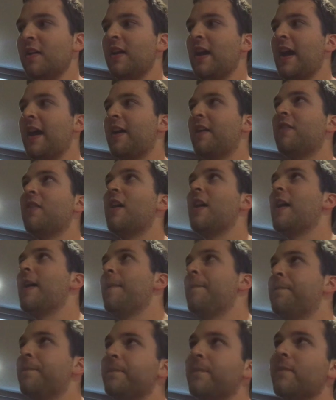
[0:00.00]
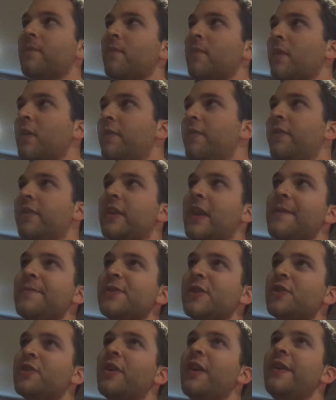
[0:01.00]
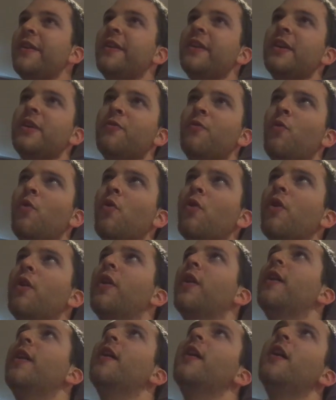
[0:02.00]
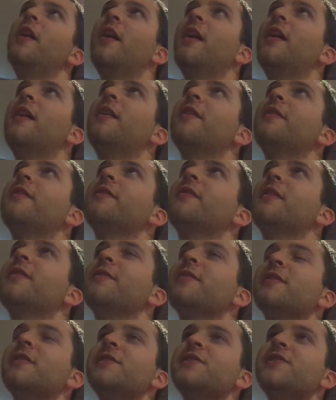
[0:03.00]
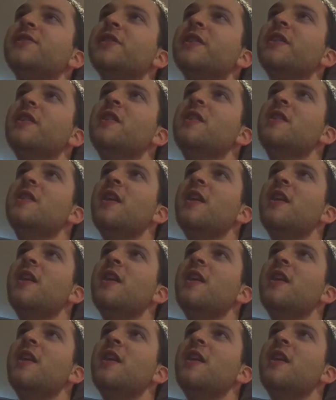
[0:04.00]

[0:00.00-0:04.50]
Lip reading: And games I traded in were, let's see,